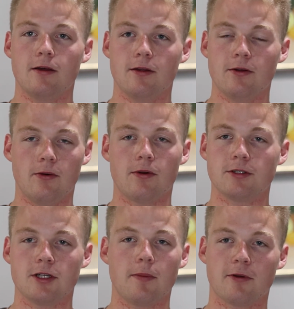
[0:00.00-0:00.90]
You don't want
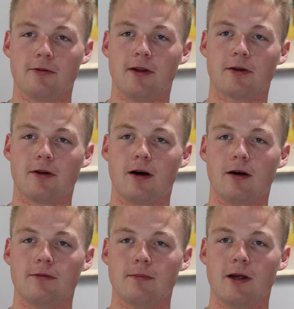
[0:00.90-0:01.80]
to chop your finger
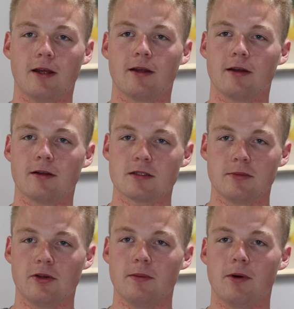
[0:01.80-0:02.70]
off making a
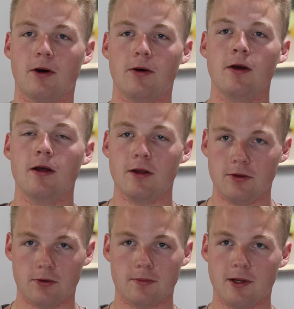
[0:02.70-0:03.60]
smoothie bowl.
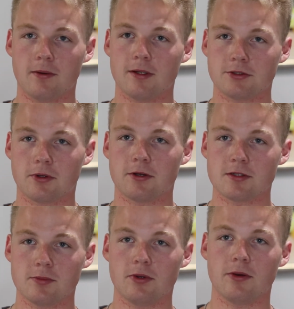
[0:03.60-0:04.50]
You want to be able to enjoy your
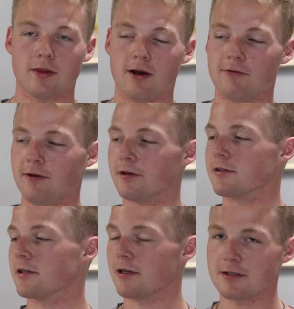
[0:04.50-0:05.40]
smoothie without
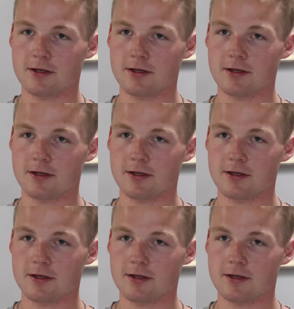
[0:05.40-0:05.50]
fingers in it.